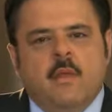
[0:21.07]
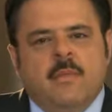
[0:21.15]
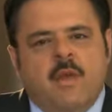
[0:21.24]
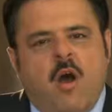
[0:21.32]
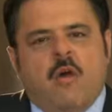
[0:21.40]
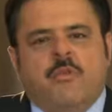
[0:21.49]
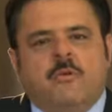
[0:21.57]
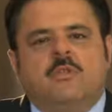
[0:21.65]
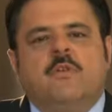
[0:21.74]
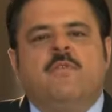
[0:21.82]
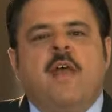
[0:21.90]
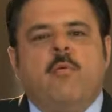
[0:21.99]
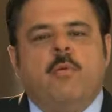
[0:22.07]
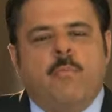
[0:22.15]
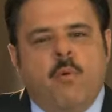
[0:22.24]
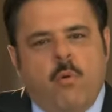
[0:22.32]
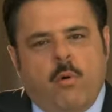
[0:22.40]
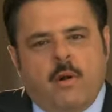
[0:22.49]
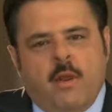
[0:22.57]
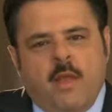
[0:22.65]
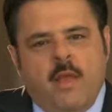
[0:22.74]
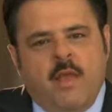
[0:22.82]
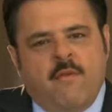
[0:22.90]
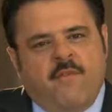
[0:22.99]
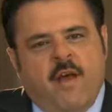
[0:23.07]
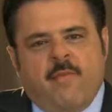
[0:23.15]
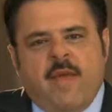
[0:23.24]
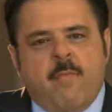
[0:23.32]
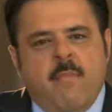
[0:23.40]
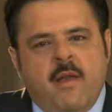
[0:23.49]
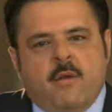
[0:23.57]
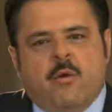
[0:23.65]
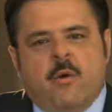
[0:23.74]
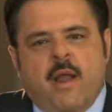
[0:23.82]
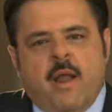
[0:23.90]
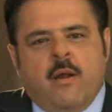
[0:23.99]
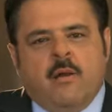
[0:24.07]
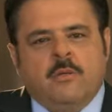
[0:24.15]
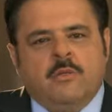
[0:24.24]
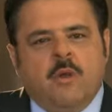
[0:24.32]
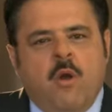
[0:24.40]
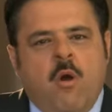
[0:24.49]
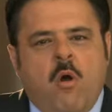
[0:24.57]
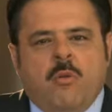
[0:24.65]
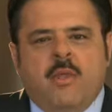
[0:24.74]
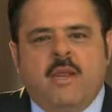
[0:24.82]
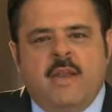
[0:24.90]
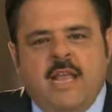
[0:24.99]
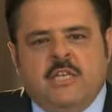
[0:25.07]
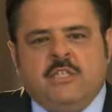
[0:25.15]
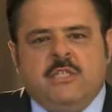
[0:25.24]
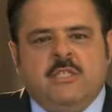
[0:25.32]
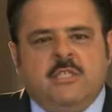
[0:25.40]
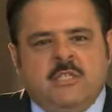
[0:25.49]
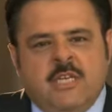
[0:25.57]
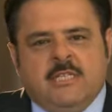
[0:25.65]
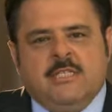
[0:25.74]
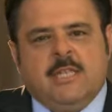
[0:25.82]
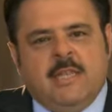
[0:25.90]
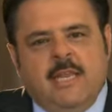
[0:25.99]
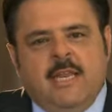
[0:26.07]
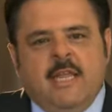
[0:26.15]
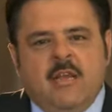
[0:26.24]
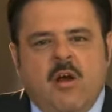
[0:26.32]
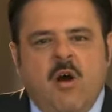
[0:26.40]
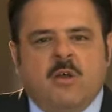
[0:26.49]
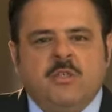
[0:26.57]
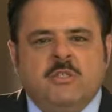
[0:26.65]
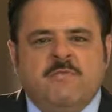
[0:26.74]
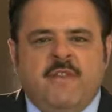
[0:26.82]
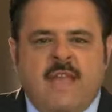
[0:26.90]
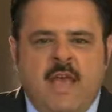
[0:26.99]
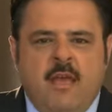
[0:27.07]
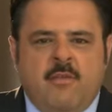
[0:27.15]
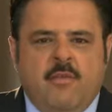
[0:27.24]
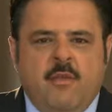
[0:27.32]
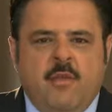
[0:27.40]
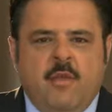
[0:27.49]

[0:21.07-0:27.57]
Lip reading: The authors of that report found that medical errors are the nation's sixth leading cause of death,